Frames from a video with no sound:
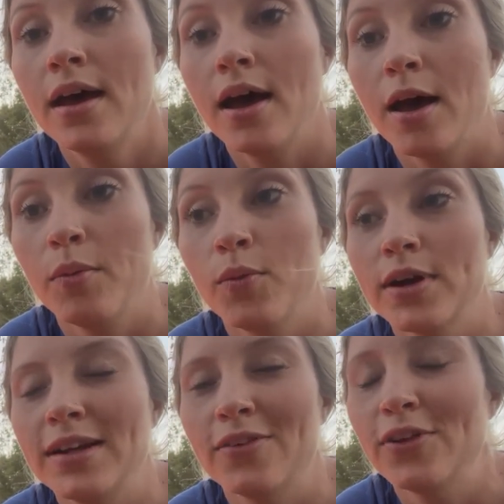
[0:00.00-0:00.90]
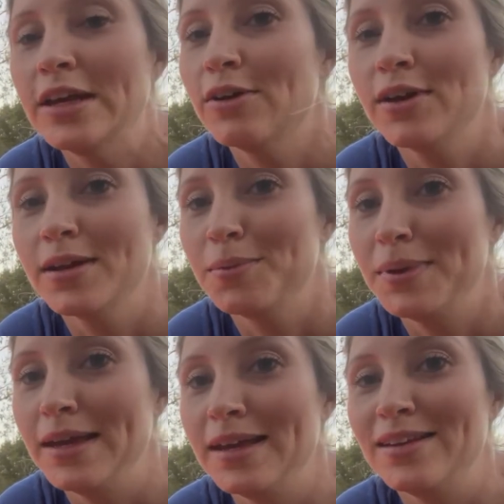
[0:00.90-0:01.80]
We're definitely going to
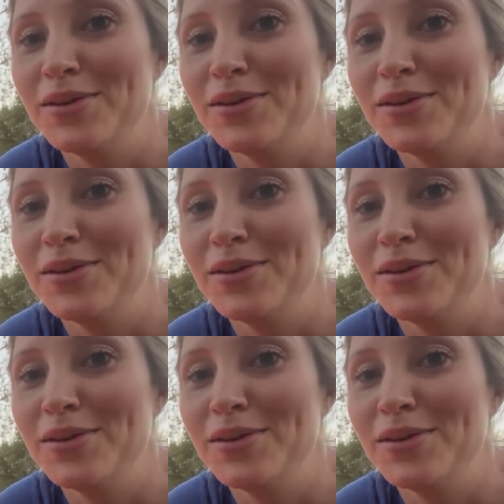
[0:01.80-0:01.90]
be